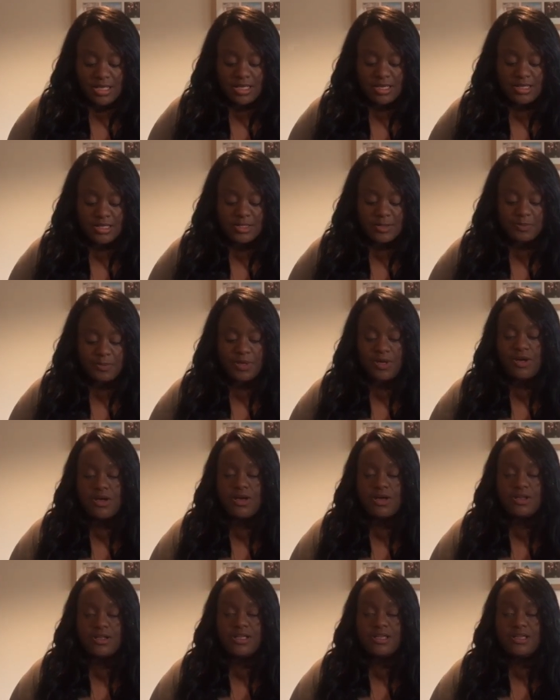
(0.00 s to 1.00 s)
His
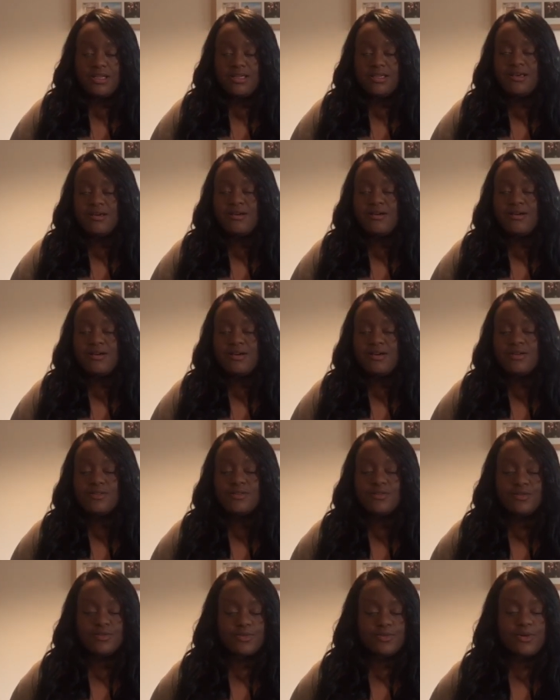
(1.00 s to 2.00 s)
body
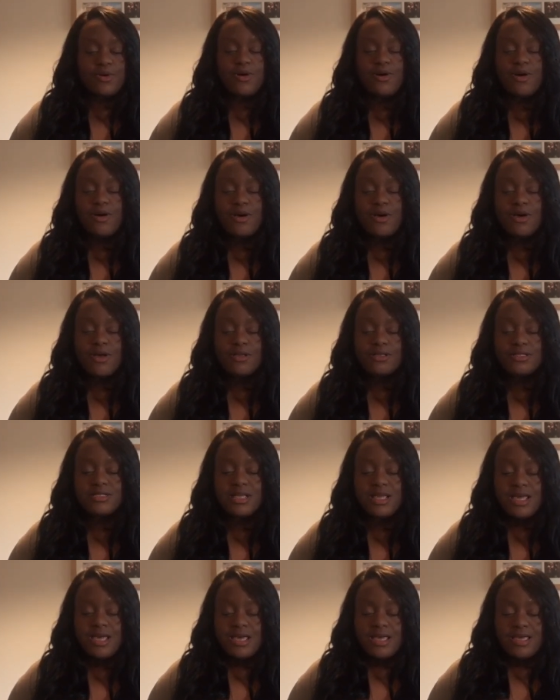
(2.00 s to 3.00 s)
on the cross,
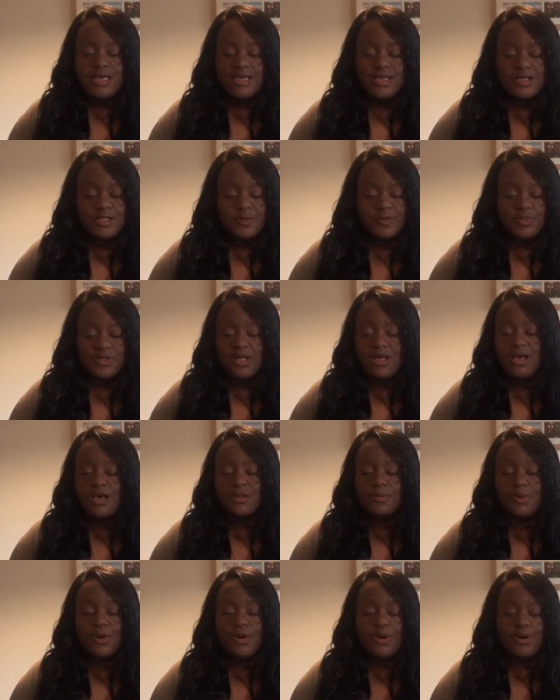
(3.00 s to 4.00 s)
his
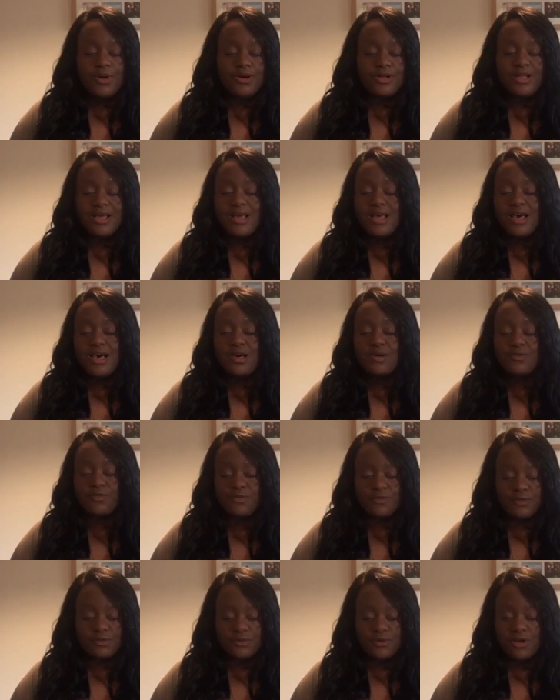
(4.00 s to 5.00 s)
blood poured out
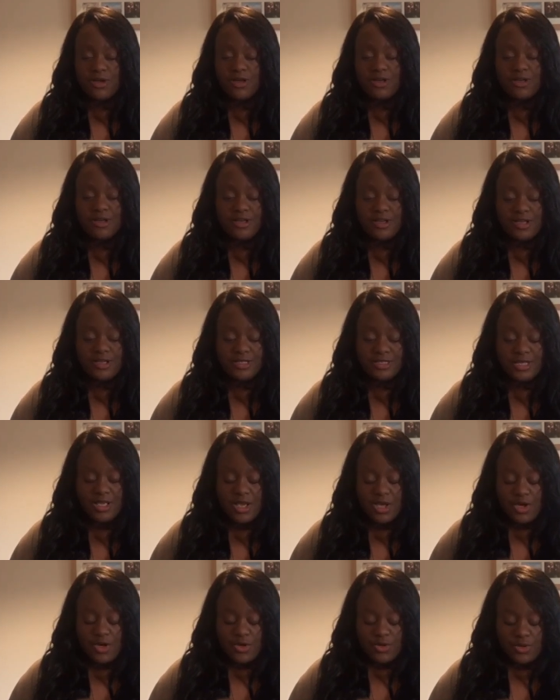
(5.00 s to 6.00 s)
for us,
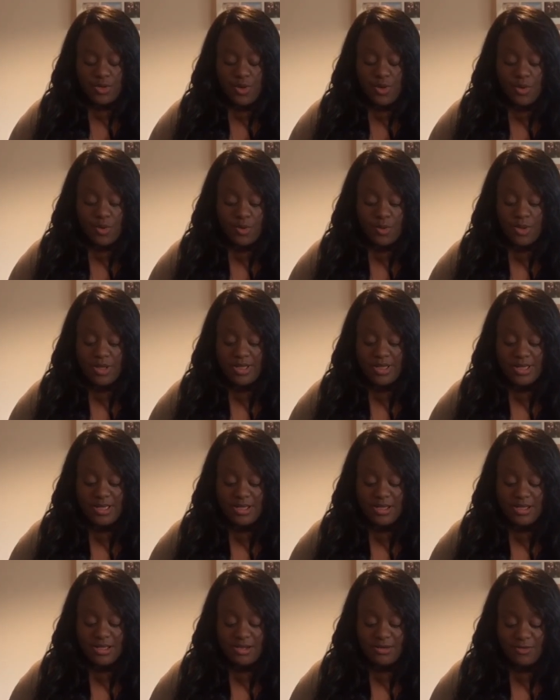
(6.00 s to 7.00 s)
the
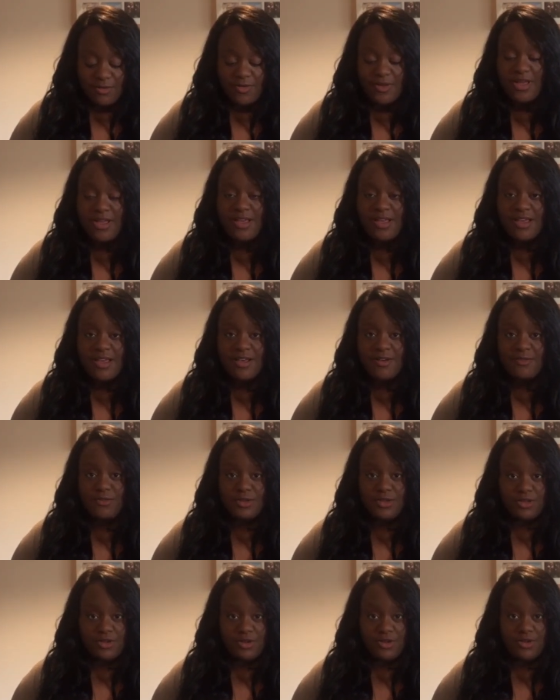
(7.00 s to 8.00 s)
weight of
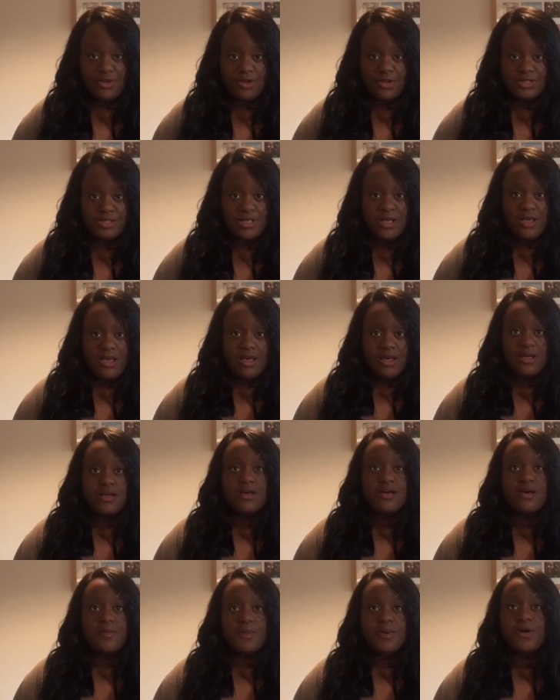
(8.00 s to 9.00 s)
every curse
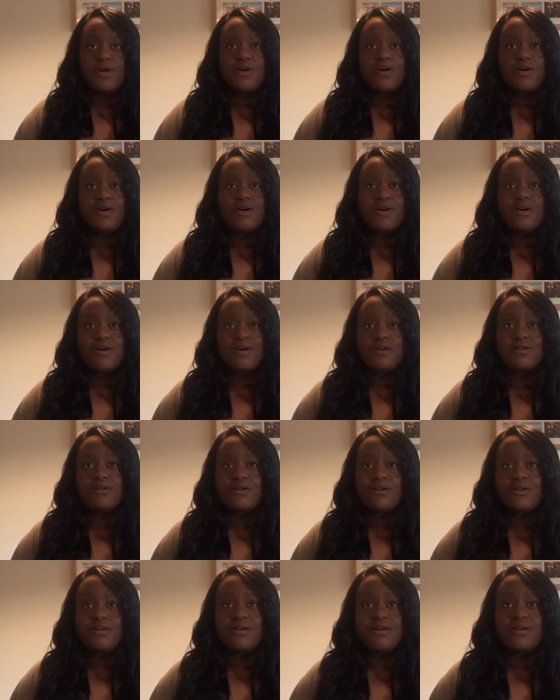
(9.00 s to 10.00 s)

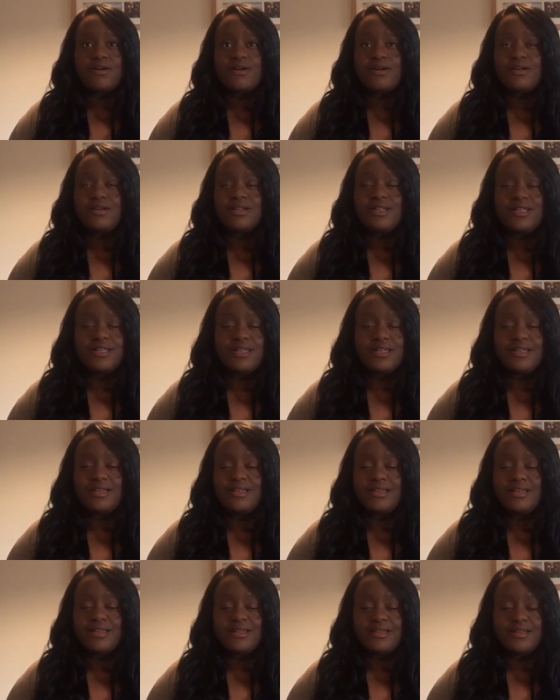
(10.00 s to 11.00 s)
upon
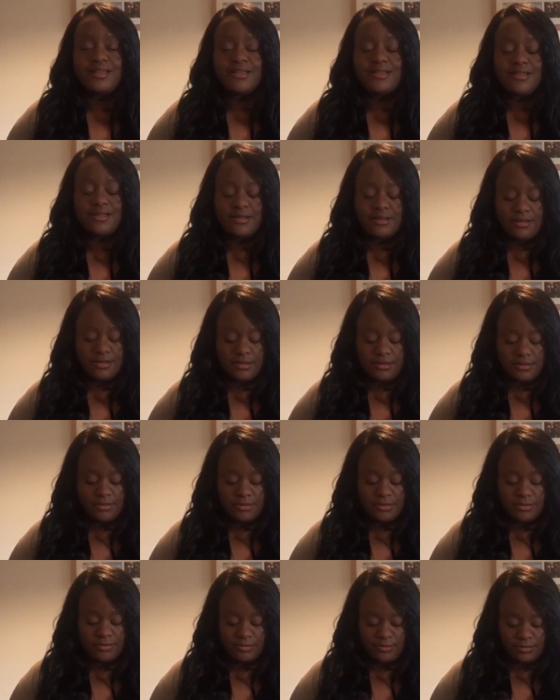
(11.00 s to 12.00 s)

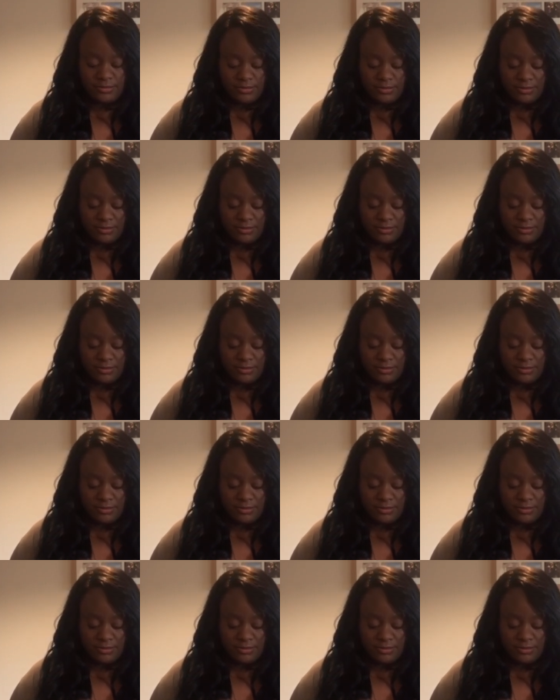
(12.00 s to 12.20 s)
him.